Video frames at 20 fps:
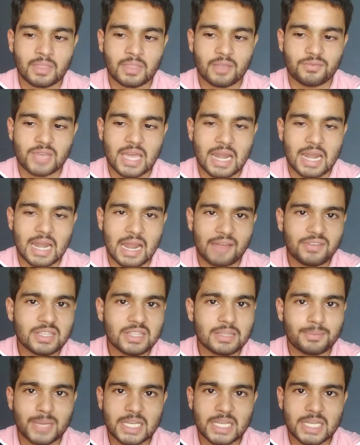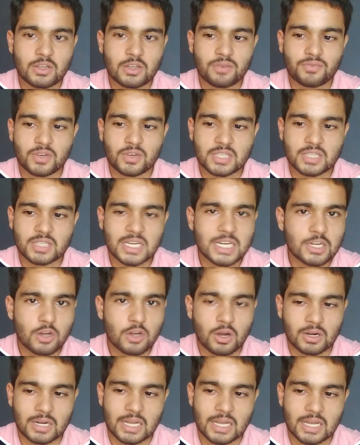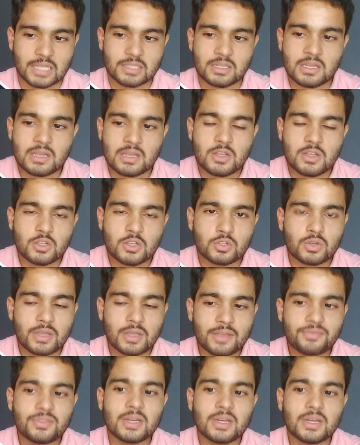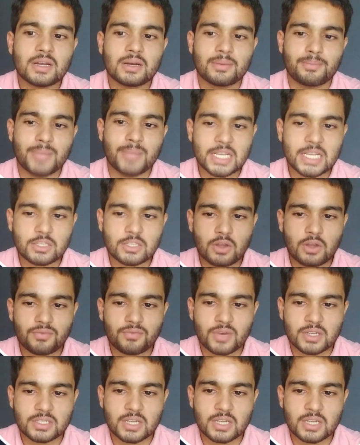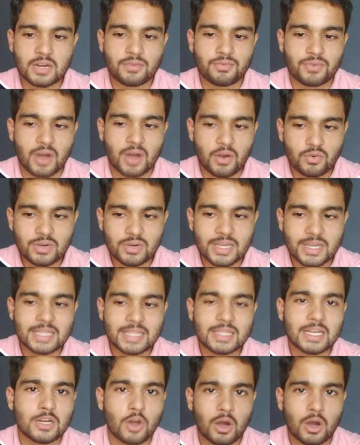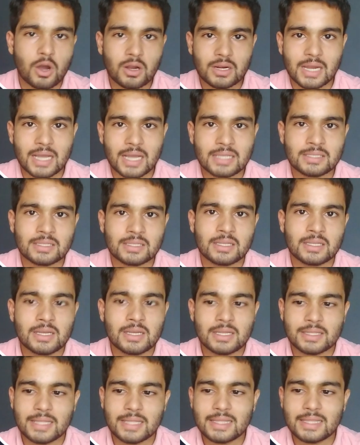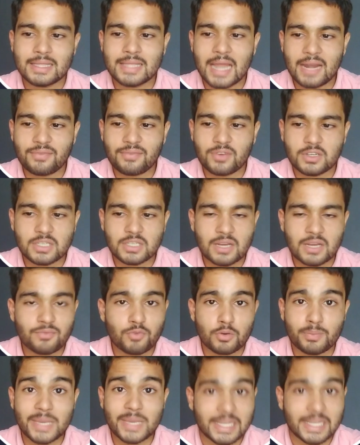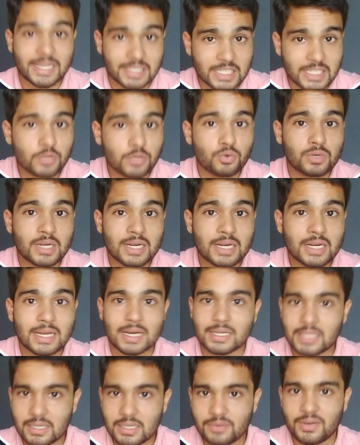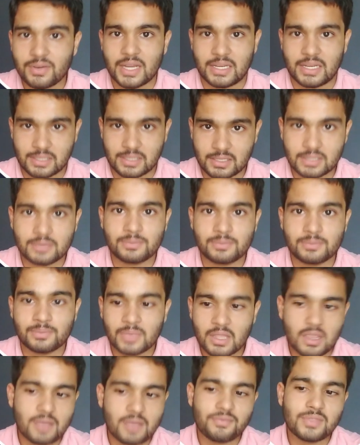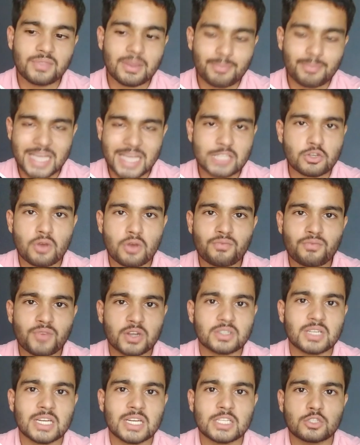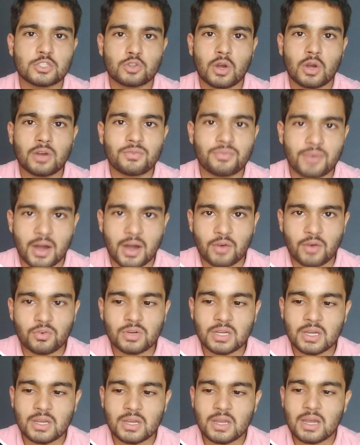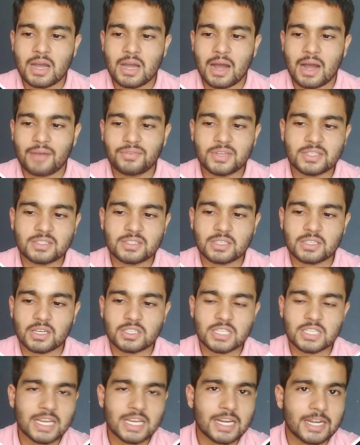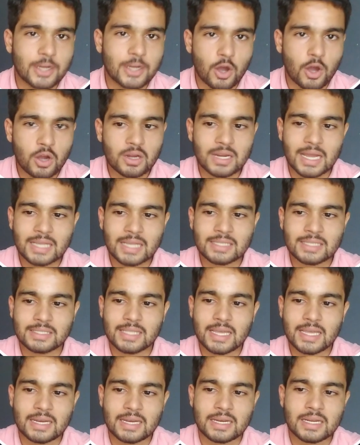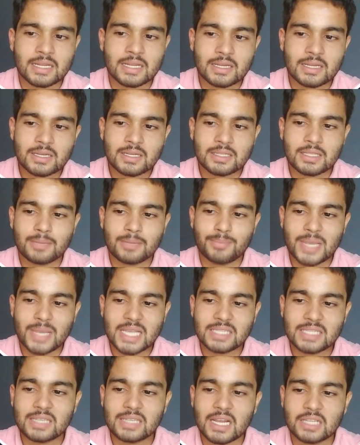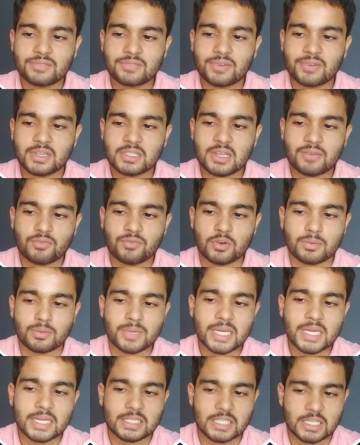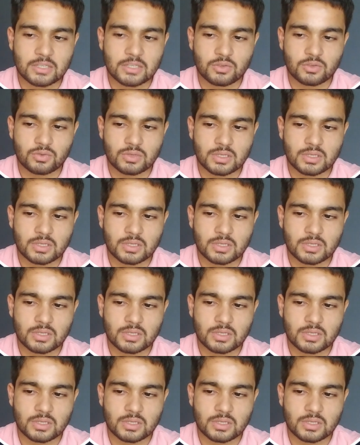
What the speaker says: We are having the make sound function in dog class. So if the make sound function found in the dog class, then that function would be executed. Otherwise, if the make sound function is not found after searching in dog class, then the base class function would be executed.